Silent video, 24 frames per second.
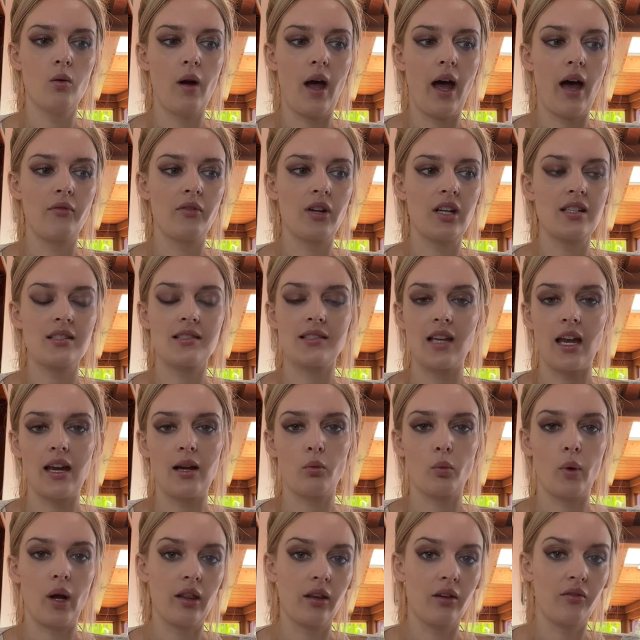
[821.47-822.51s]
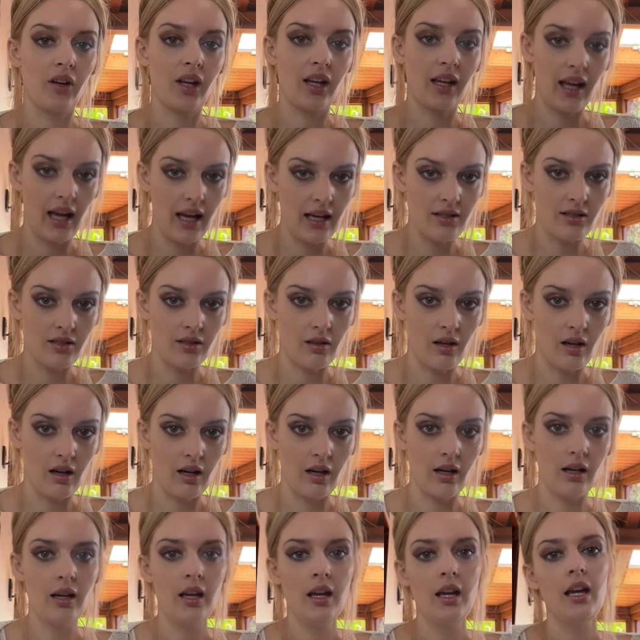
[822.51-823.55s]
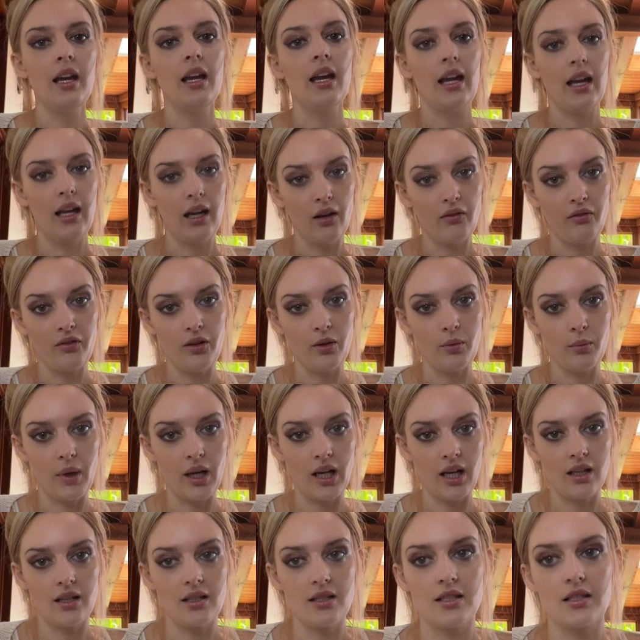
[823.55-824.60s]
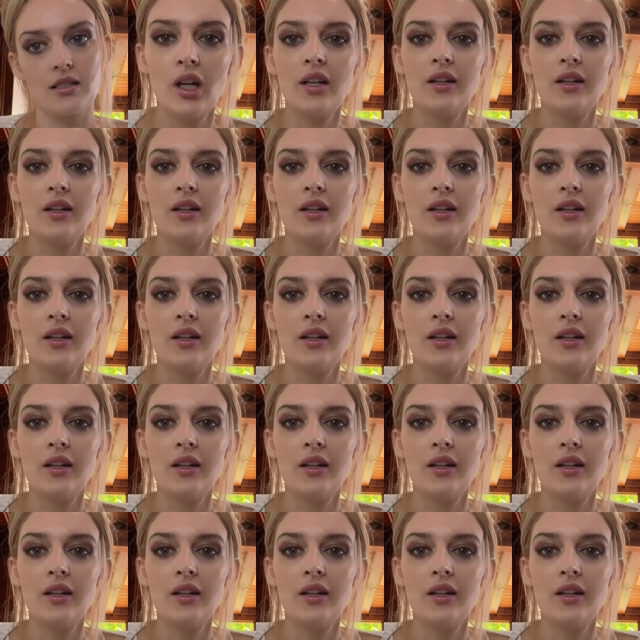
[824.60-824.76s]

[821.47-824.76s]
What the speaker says: having to cite relevant case law in a few minutes.